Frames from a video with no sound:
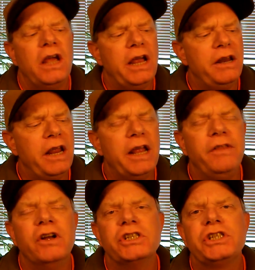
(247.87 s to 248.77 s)

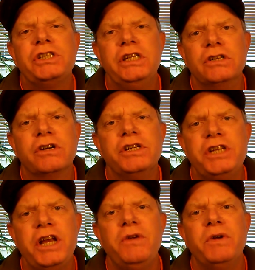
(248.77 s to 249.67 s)
and they're still
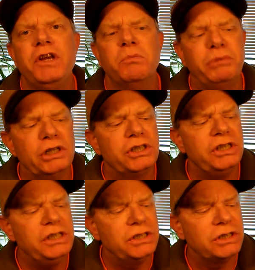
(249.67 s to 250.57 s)
continuing to push
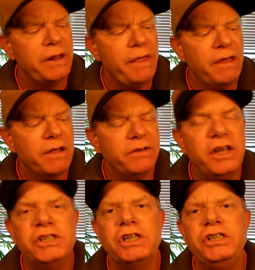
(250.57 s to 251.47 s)
these
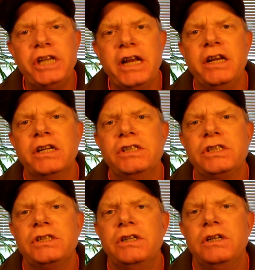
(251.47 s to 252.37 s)

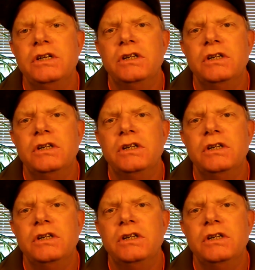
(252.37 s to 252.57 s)
agendas,